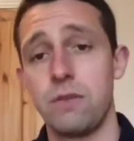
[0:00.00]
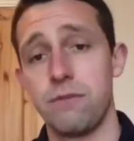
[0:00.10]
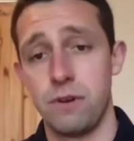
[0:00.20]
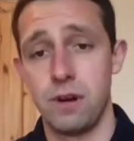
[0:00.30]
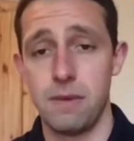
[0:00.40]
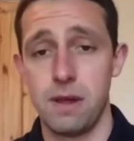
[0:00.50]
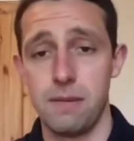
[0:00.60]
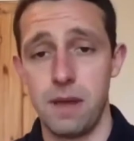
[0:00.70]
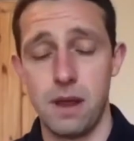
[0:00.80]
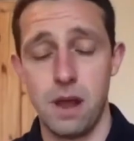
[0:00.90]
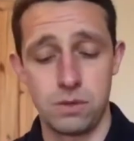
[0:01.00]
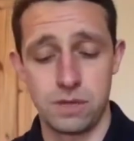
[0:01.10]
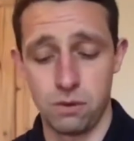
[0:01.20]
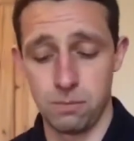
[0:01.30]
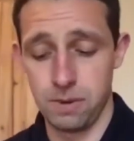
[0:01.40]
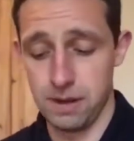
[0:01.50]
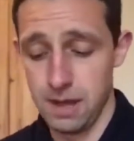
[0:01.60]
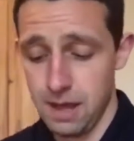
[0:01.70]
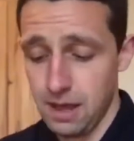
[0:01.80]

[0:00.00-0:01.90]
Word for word: looking for a, a hosting company.